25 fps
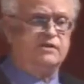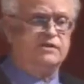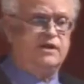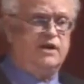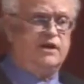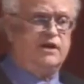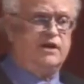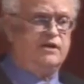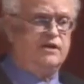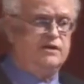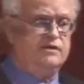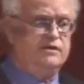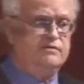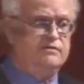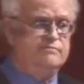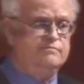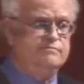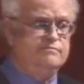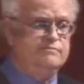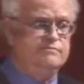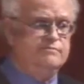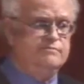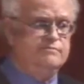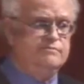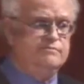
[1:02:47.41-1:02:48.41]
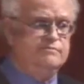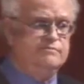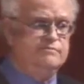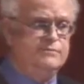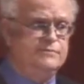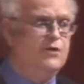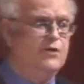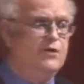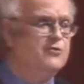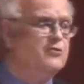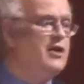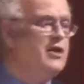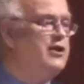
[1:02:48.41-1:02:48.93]
decade.
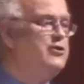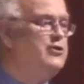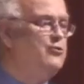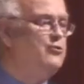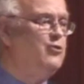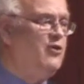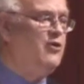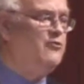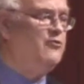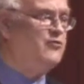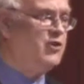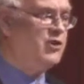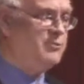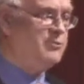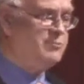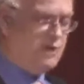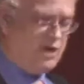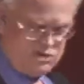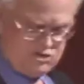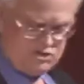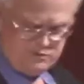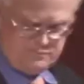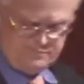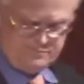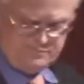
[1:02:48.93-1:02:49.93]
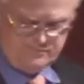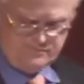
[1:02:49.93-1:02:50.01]
Thank you all very much.